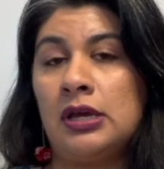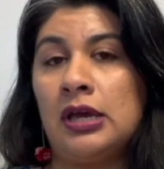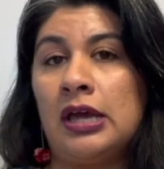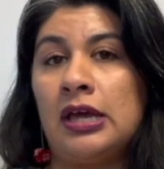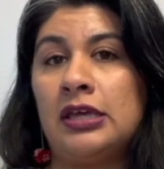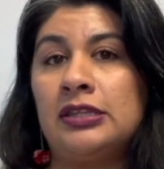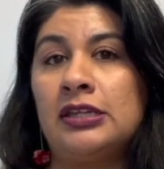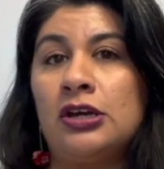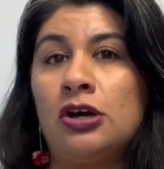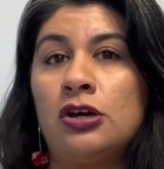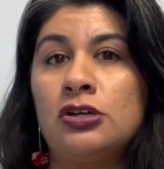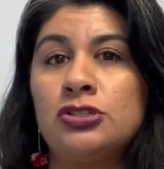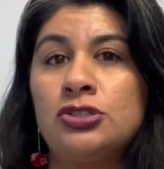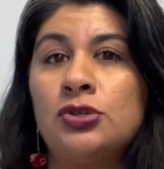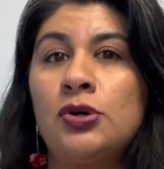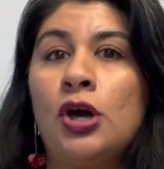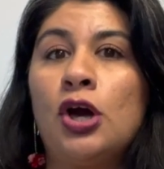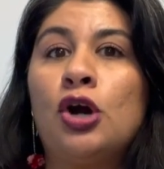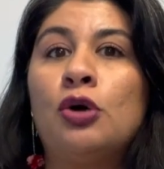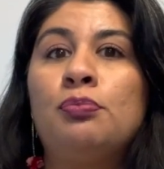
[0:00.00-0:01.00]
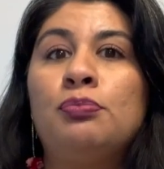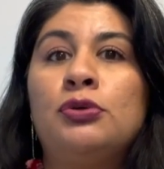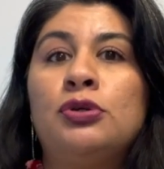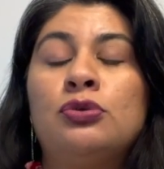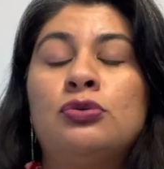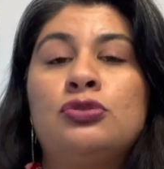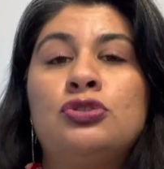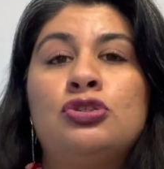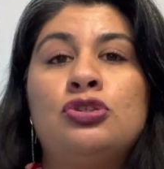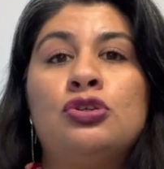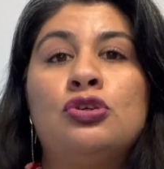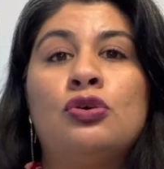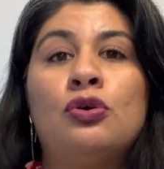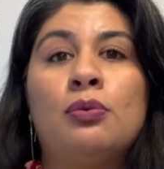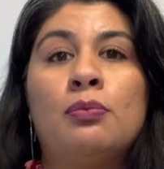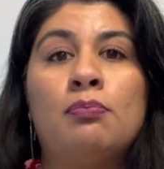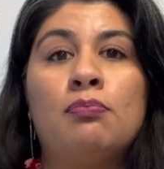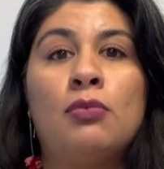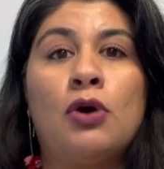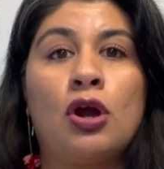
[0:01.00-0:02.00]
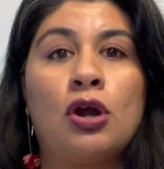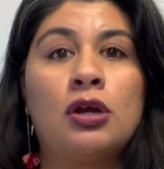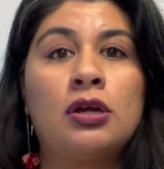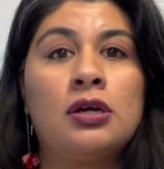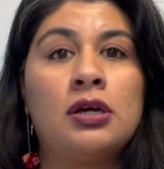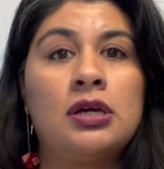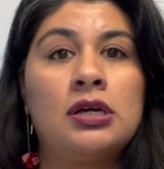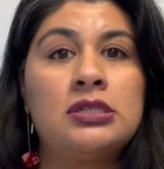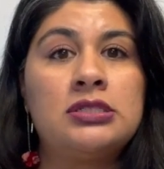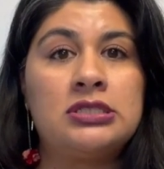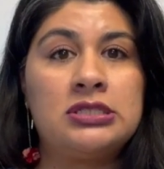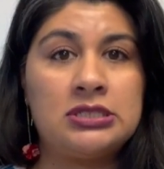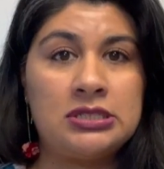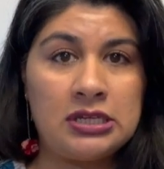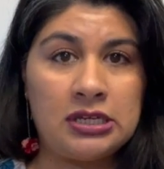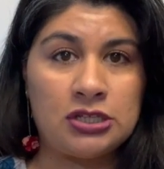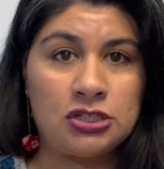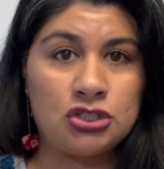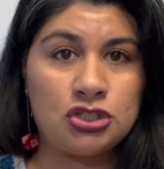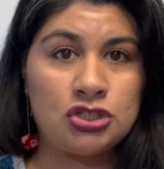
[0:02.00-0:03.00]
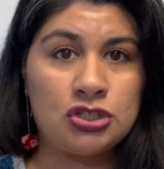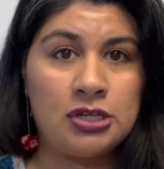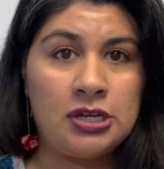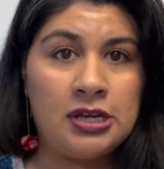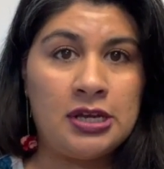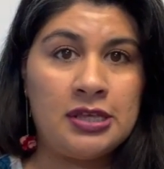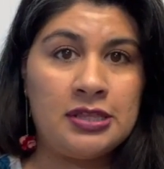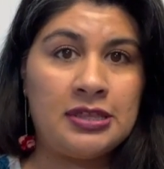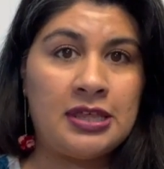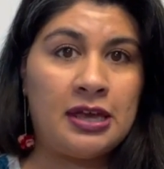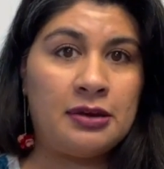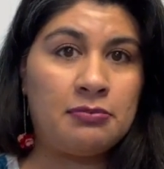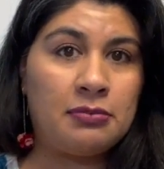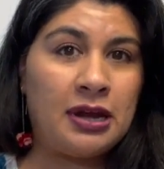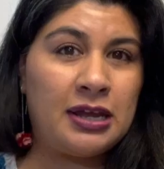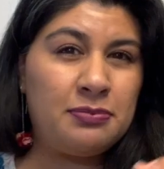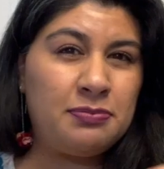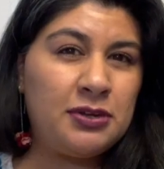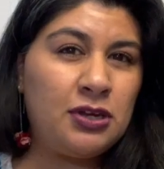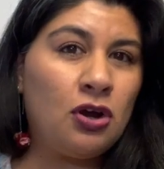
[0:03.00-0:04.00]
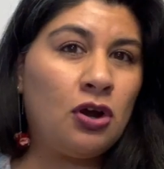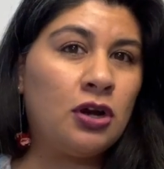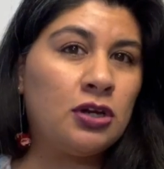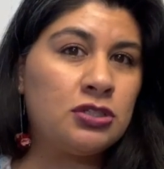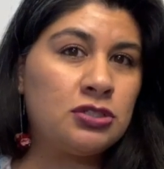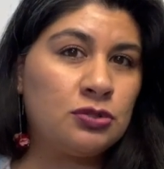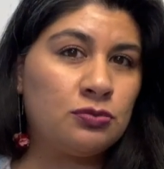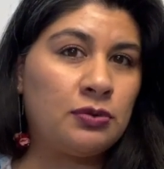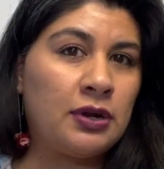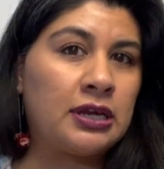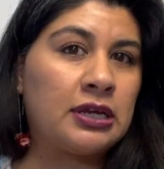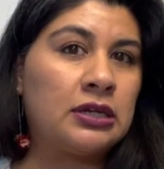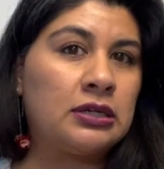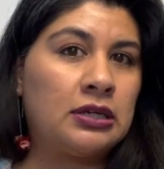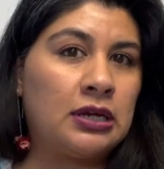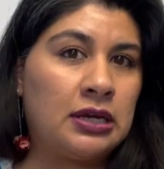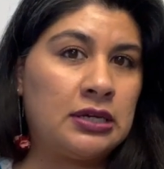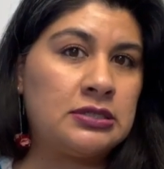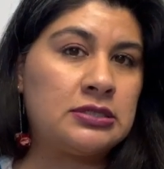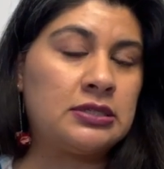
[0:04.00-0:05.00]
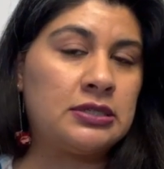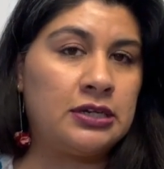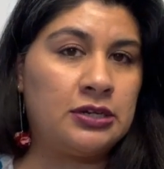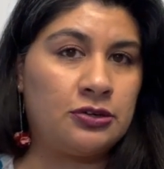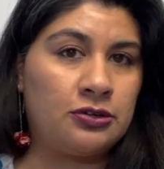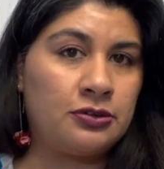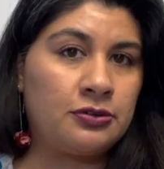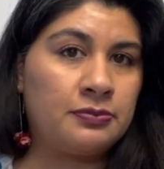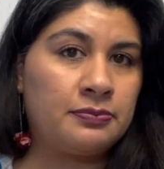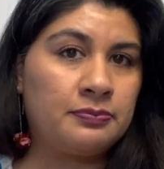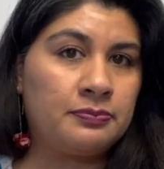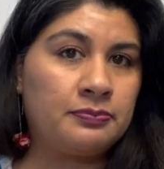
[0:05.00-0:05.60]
and they also help you to mark a stitch that might be hard to recognize later.